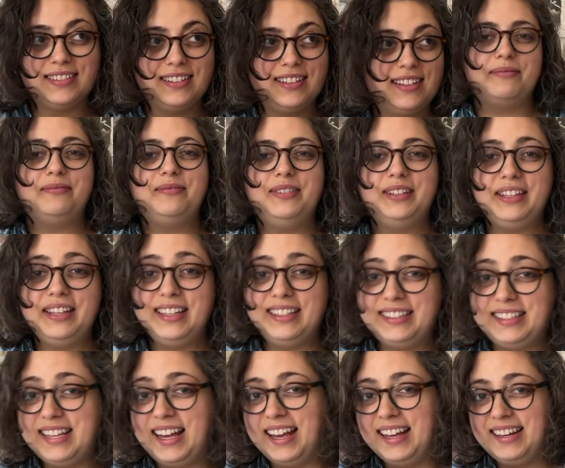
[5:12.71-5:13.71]
I'm really
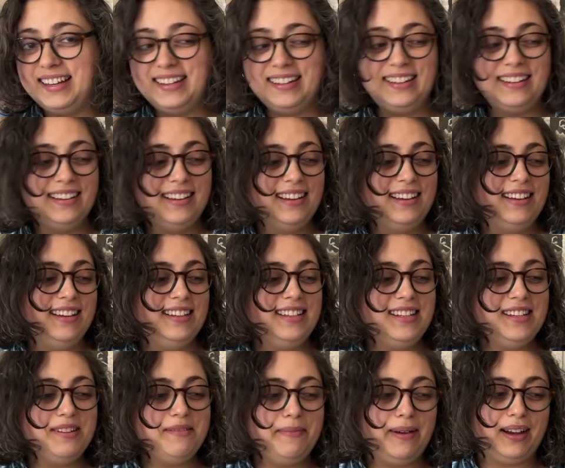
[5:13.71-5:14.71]
excited to
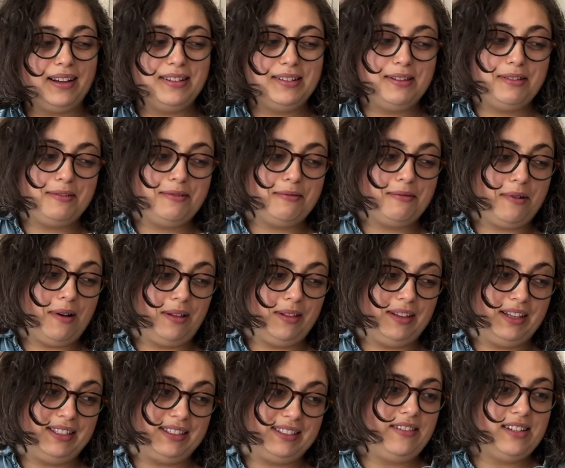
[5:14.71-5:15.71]
get back to the
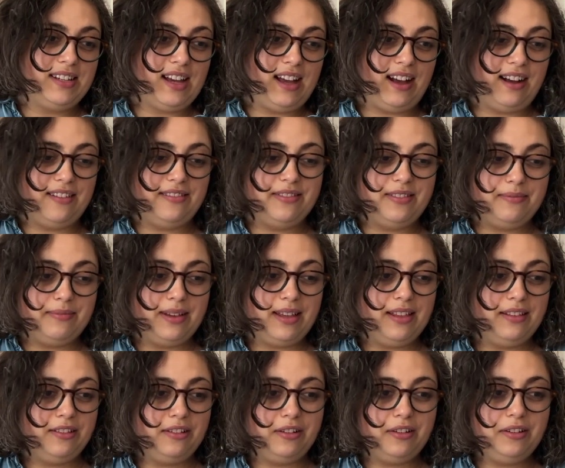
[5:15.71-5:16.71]
wallet. I have in my
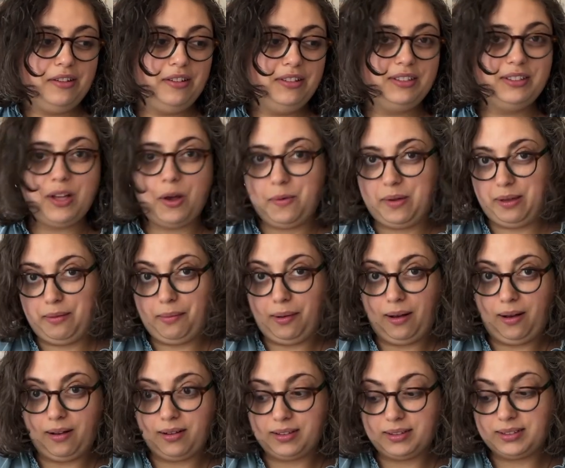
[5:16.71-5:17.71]
little sewing
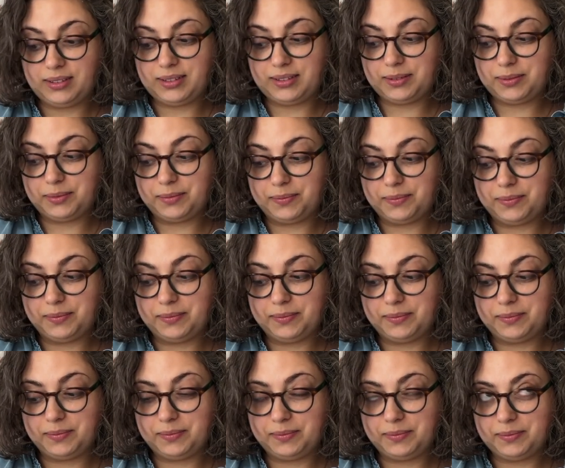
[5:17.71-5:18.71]
box.
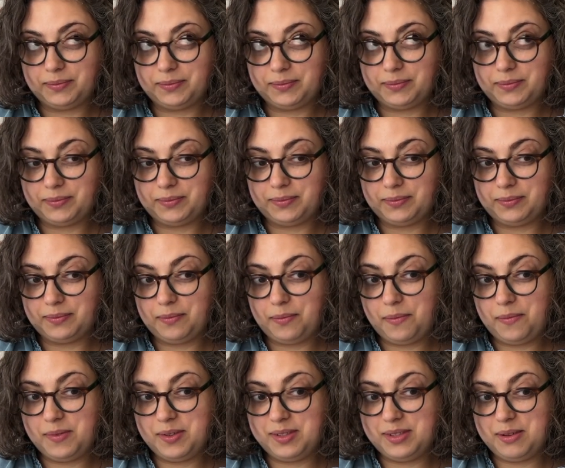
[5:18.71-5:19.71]

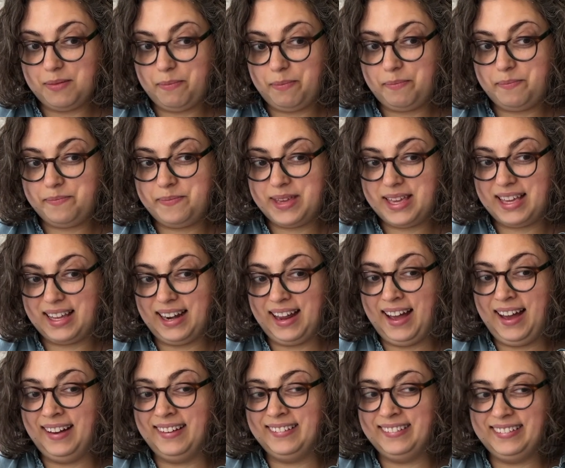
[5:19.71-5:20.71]
Is it peeking
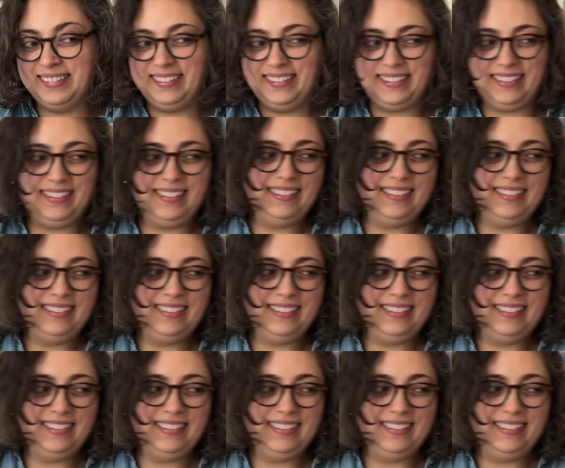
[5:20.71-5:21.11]
out?